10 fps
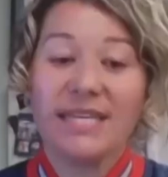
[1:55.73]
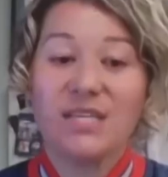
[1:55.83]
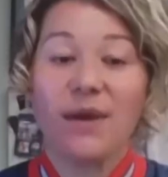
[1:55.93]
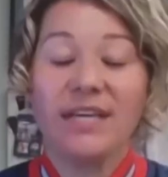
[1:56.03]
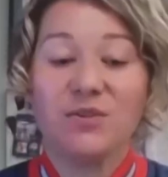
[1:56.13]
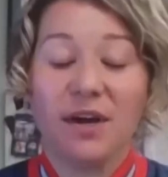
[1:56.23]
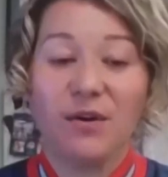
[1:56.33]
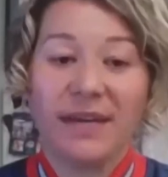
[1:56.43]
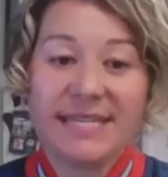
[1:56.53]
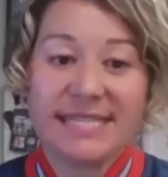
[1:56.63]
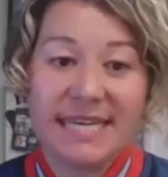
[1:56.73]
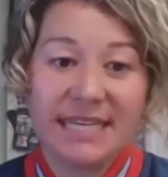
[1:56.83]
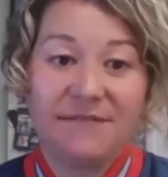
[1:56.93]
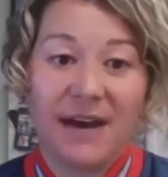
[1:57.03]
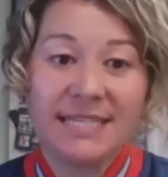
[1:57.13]
is going into our greatest
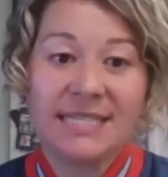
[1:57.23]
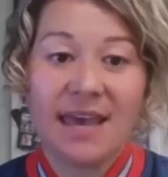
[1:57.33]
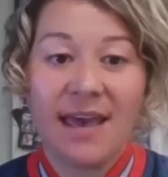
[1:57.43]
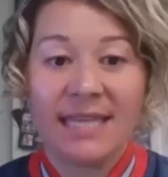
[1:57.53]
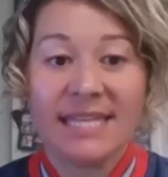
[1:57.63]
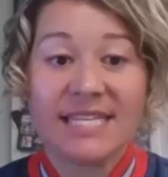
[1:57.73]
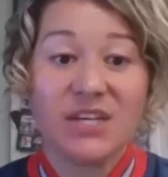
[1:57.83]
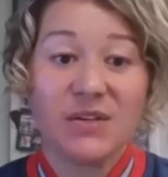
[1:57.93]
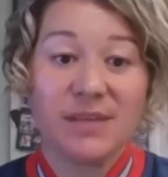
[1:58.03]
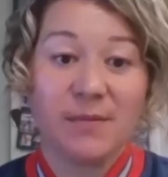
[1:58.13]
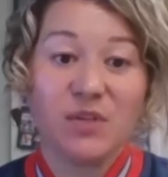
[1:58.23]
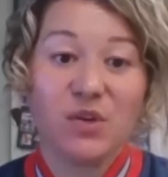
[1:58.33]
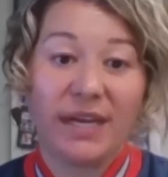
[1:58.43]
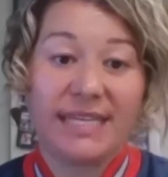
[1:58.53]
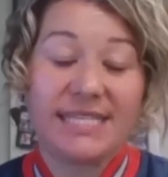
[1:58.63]
need fund and this year some of those
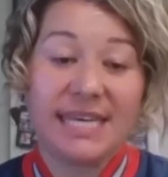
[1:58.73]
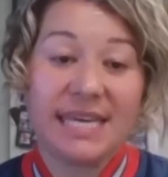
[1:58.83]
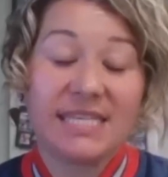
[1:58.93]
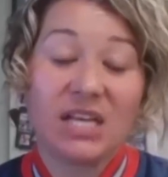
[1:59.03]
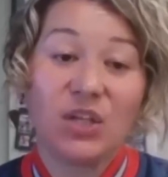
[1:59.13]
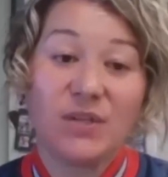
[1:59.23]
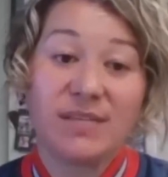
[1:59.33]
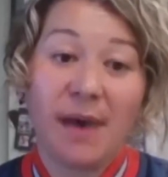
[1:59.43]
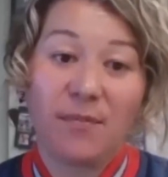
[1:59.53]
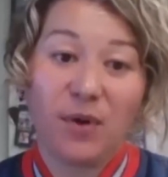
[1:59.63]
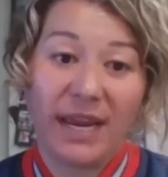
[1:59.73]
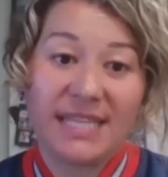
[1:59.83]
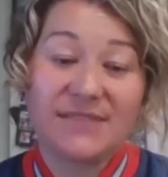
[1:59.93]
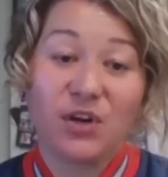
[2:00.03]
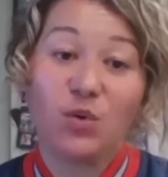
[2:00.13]
greatest needs include some
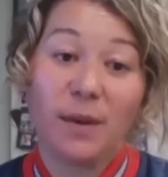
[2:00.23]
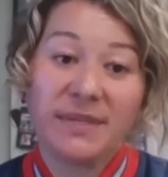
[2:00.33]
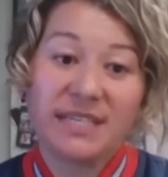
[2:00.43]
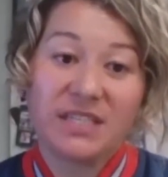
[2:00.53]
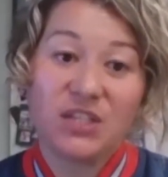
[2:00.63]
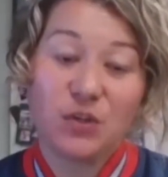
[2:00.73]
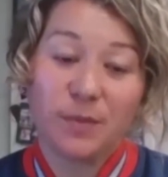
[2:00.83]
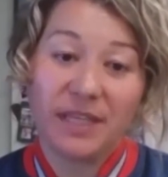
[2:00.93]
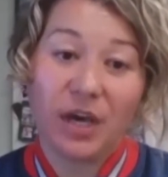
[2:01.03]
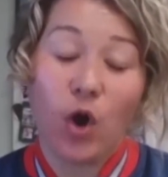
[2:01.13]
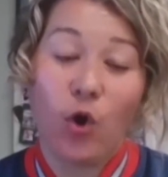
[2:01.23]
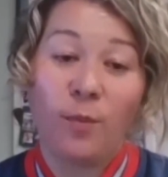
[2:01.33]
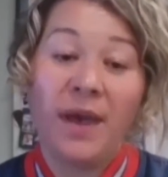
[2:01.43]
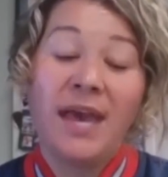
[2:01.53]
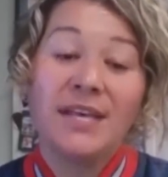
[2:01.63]
upgrades for equipment at the jubilee
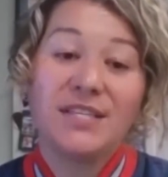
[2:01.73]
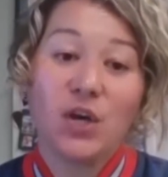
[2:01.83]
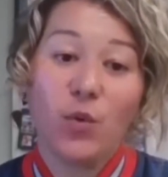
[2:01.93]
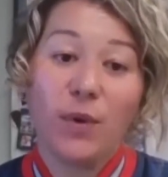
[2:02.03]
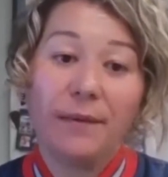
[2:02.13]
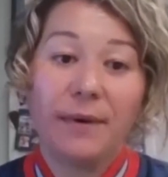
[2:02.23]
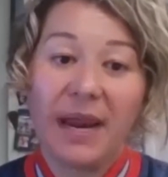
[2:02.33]
home so we were